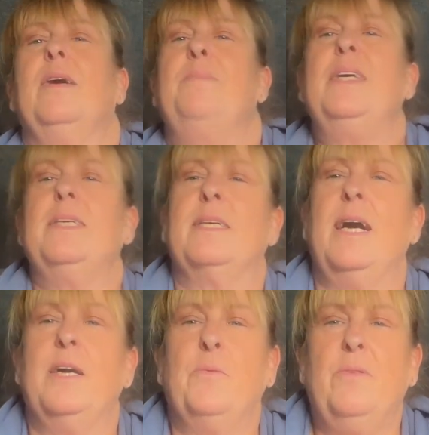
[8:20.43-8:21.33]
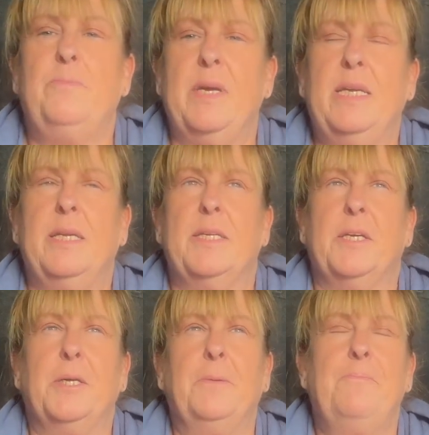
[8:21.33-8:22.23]
Best site we've been
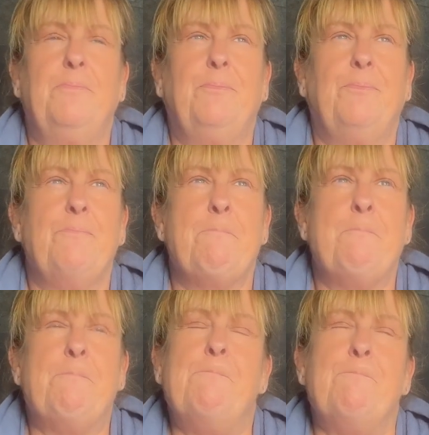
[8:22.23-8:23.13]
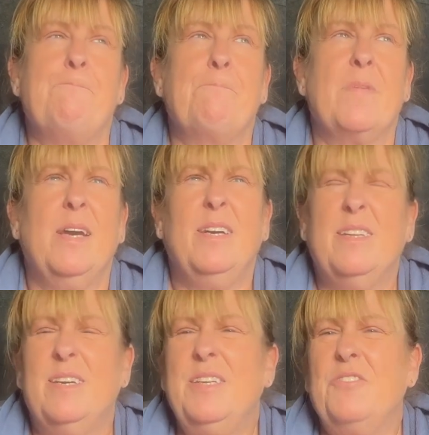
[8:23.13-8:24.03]
to?
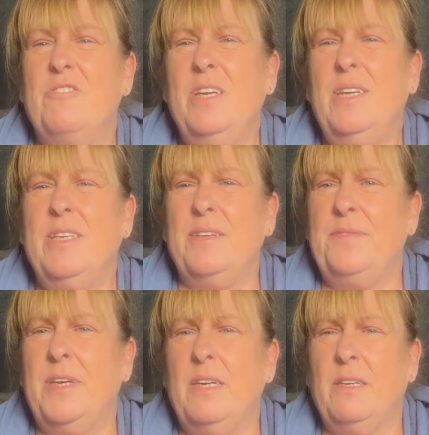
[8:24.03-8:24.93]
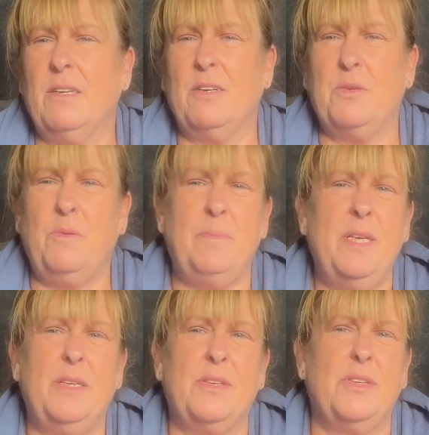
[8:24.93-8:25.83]
That's really difficult because we've
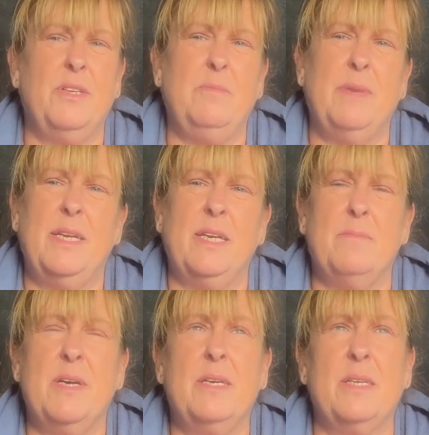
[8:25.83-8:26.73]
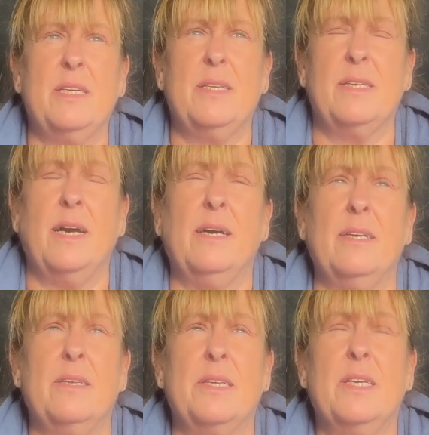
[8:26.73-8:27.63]
been to so many amazing
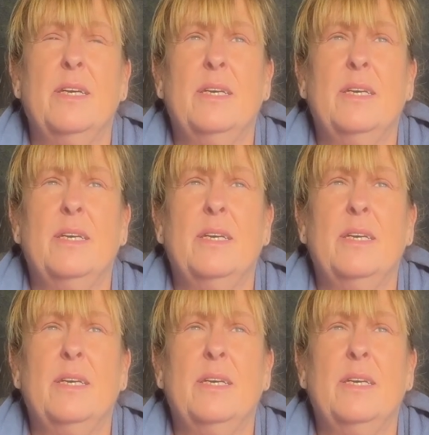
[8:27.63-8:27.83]
sites.